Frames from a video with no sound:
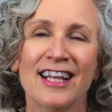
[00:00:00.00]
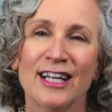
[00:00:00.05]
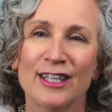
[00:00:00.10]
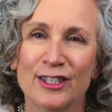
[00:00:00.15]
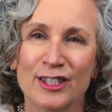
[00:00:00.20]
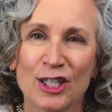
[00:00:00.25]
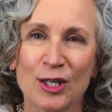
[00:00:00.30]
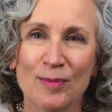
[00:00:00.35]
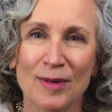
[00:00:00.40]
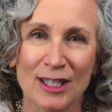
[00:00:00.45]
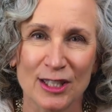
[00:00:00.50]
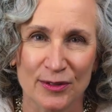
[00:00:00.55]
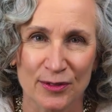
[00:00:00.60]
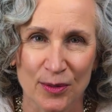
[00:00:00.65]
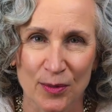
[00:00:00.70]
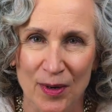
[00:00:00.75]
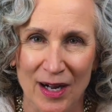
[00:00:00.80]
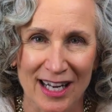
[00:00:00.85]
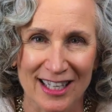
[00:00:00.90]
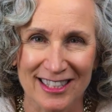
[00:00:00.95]
Thanks so
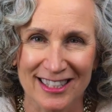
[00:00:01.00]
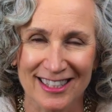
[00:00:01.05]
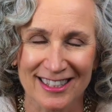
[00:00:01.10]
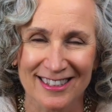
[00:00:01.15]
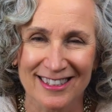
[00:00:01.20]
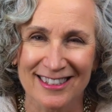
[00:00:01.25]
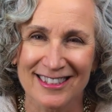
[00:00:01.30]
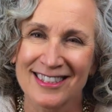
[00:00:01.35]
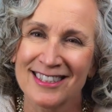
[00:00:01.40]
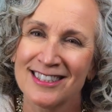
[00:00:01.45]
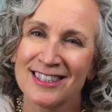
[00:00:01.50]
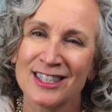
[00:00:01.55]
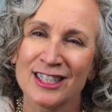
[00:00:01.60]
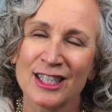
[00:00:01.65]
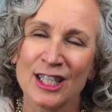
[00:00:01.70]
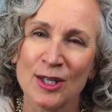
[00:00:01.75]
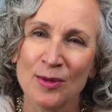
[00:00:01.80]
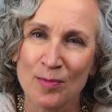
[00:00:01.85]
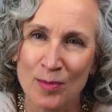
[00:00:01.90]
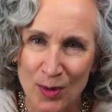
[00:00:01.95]
much for watching. To
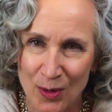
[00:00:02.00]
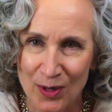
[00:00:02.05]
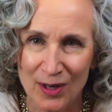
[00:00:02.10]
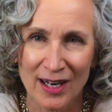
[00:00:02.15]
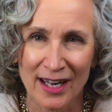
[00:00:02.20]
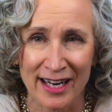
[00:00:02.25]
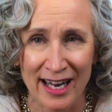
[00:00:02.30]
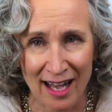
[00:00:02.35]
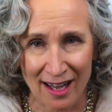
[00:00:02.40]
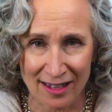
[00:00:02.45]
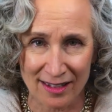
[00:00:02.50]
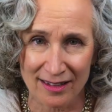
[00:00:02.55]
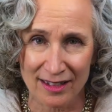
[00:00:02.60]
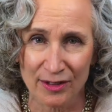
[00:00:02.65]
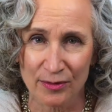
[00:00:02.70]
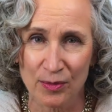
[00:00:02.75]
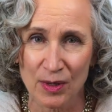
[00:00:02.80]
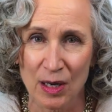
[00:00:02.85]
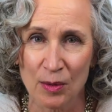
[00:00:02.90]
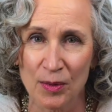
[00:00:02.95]
see more on how to
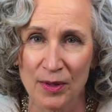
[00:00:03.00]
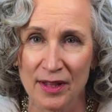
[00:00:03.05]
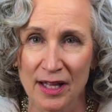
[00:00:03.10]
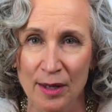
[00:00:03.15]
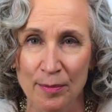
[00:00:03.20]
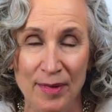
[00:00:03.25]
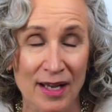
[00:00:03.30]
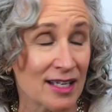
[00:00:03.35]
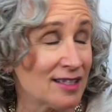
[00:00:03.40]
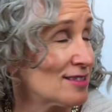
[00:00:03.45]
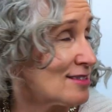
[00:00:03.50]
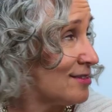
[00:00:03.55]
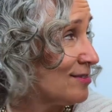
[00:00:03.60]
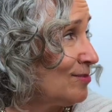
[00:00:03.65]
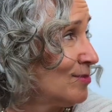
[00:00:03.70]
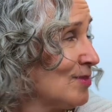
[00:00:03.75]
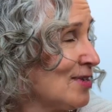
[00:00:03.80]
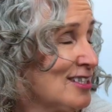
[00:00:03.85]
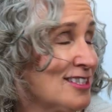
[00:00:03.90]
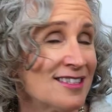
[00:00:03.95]
live well with
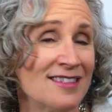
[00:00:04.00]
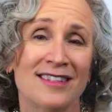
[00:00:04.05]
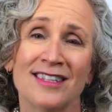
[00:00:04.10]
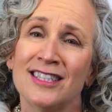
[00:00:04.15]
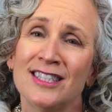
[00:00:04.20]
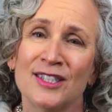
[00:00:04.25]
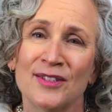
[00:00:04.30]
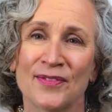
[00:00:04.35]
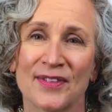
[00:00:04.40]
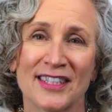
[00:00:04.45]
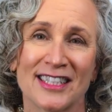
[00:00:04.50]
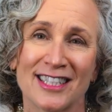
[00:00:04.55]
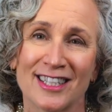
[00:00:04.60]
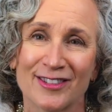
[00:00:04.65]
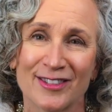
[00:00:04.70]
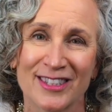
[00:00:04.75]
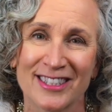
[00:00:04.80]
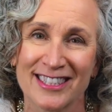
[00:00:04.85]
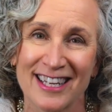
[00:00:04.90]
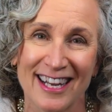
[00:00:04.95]
MS, watch these
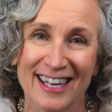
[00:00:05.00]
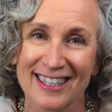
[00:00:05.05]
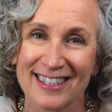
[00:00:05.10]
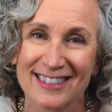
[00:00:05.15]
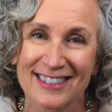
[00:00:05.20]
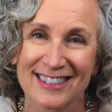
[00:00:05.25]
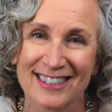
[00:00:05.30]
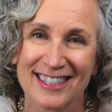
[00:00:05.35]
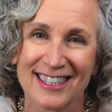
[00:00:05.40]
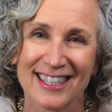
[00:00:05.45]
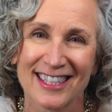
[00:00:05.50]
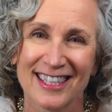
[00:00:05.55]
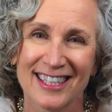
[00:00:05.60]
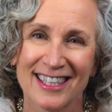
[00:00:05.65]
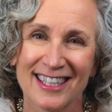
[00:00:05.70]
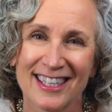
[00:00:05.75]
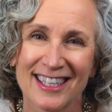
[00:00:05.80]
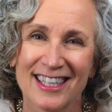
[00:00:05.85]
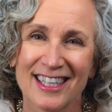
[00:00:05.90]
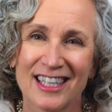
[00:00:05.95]
videos next.
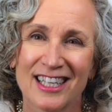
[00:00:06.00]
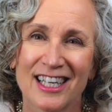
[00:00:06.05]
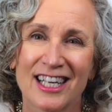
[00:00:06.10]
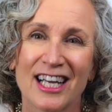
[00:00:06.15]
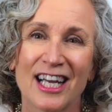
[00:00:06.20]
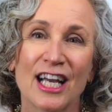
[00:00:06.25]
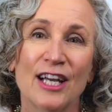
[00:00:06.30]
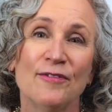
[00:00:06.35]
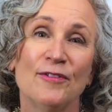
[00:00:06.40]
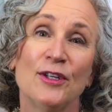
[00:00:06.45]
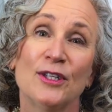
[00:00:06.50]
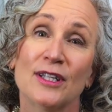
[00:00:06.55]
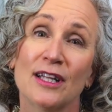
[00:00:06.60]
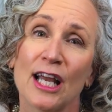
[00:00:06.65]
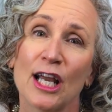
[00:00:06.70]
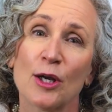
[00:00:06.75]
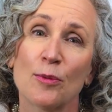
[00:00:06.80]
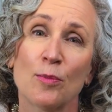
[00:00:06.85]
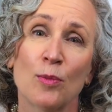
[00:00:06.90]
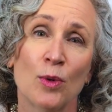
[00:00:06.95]
If
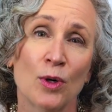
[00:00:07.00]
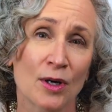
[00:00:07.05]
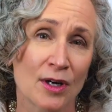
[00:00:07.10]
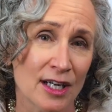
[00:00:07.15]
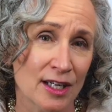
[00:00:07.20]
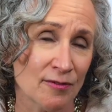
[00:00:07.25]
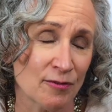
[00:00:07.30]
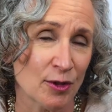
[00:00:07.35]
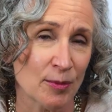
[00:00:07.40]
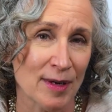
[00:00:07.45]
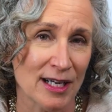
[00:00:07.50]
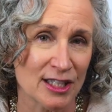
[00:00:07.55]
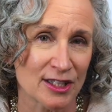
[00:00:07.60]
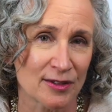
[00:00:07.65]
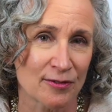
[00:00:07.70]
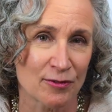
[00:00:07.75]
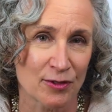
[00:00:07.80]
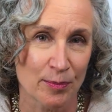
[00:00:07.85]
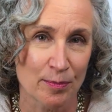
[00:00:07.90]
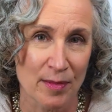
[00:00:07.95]
you'd like more
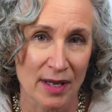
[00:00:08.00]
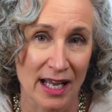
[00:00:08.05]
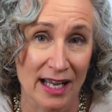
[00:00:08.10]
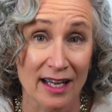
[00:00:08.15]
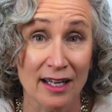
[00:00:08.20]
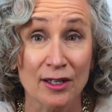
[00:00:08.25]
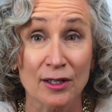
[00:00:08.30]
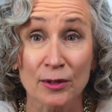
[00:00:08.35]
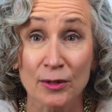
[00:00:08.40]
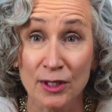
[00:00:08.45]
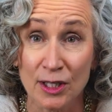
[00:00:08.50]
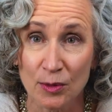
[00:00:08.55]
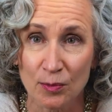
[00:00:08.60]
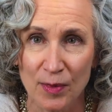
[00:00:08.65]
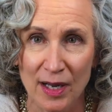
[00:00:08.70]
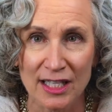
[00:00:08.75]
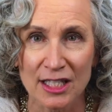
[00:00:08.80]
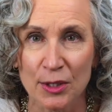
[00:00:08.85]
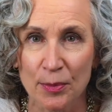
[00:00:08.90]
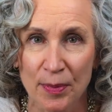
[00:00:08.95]
information from me,
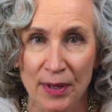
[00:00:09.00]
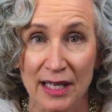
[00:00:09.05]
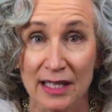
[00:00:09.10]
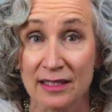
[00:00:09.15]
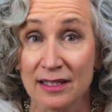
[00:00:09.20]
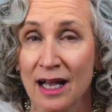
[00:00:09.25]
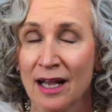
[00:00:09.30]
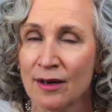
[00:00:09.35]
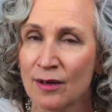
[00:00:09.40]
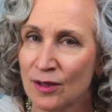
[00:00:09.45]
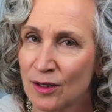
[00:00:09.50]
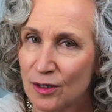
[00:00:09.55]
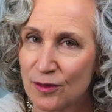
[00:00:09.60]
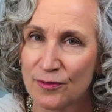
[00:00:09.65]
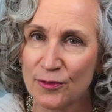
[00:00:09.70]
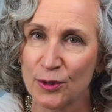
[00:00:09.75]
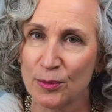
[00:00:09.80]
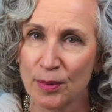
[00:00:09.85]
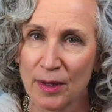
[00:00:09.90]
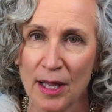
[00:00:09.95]
including recipes on
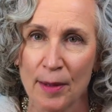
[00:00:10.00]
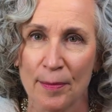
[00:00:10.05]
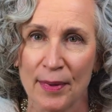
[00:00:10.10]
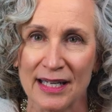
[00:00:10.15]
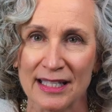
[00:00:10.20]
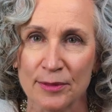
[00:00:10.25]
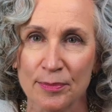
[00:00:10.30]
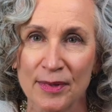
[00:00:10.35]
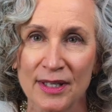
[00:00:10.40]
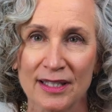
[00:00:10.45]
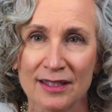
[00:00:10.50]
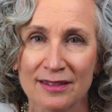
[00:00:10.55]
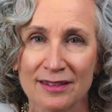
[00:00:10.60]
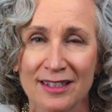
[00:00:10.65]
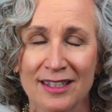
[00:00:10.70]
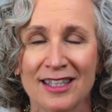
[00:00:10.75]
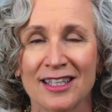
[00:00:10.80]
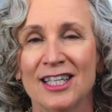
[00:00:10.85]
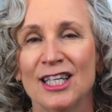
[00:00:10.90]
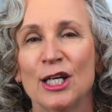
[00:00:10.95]
whole food plant based
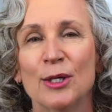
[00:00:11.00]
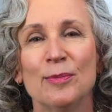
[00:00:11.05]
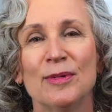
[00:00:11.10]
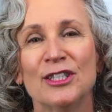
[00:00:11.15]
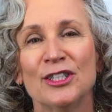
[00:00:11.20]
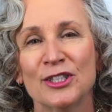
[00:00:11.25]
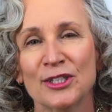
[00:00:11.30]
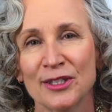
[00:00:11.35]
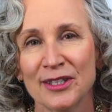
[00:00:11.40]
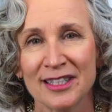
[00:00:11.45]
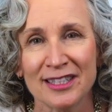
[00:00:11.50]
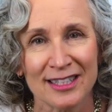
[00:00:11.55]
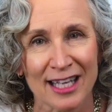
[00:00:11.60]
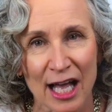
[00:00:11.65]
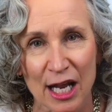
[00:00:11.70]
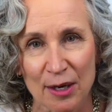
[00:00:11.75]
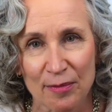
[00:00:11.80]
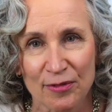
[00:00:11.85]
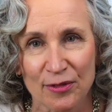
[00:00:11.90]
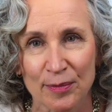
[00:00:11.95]
meals, be sure to
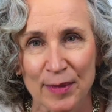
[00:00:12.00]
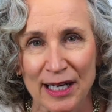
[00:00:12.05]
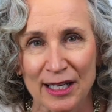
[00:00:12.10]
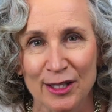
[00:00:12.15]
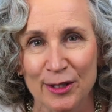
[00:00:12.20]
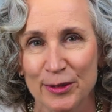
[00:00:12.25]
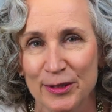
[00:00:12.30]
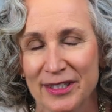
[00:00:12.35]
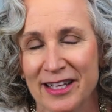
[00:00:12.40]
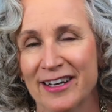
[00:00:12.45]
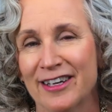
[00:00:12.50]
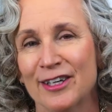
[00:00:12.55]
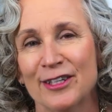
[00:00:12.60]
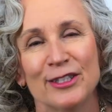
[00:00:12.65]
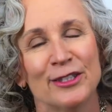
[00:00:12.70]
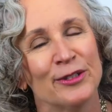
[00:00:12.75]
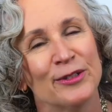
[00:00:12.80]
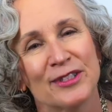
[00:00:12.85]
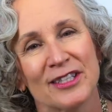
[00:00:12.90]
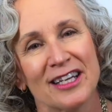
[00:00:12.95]
sign up for my
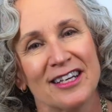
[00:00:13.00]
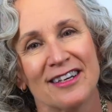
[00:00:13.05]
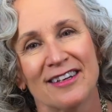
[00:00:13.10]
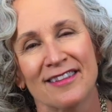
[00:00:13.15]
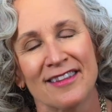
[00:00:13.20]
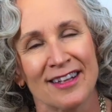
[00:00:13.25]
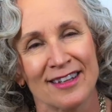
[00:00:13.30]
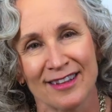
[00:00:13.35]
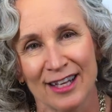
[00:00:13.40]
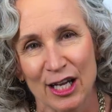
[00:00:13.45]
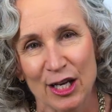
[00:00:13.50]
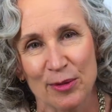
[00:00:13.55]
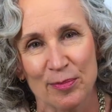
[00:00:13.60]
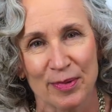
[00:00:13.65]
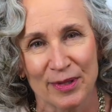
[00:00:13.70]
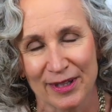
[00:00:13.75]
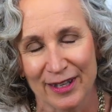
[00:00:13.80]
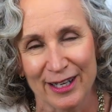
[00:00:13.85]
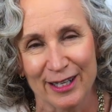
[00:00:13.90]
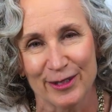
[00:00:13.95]
newsletter using the
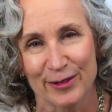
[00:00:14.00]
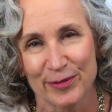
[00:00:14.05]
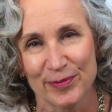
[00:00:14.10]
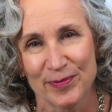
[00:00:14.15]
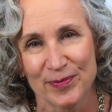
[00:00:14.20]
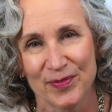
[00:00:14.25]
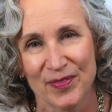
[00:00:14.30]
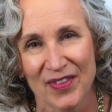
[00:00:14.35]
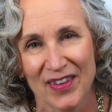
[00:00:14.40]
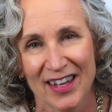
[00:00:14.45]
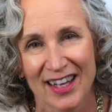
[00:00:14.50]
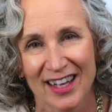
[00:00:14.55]
link below.